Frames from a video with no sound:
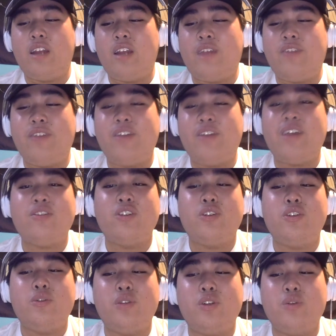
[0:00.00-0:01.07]
even after a
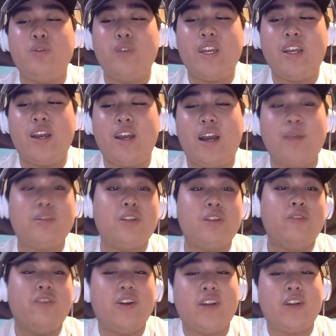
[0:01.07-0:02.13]
2-2 week, I'm still
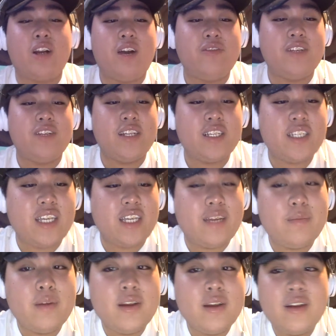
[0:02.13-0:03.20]
very confident in this
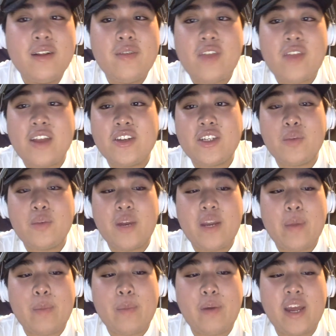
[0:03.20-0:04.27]
team, and just the way they've
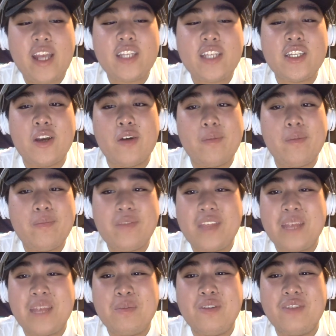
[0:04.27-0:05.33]
been playing. So
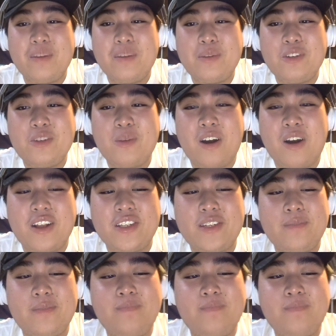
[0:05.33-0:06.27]
they moved up 2 spots.